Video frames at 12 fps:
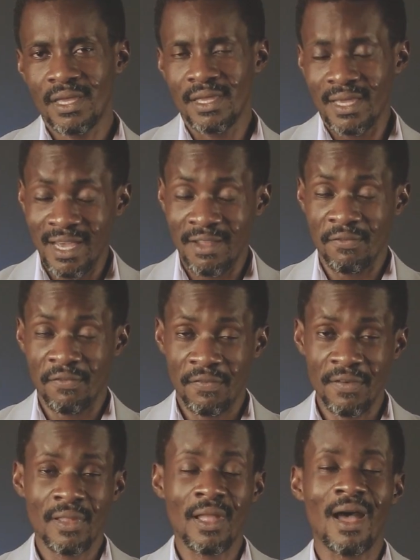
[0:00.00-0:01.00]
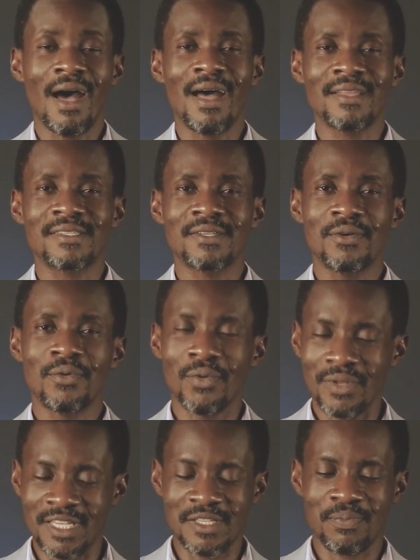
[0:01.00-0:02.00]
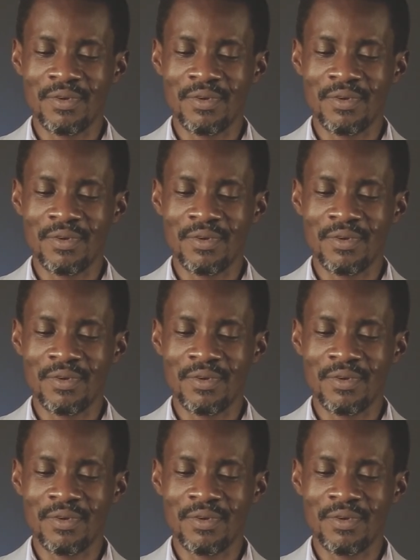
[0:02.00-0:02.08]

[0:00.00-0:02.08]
He can fill our heart with His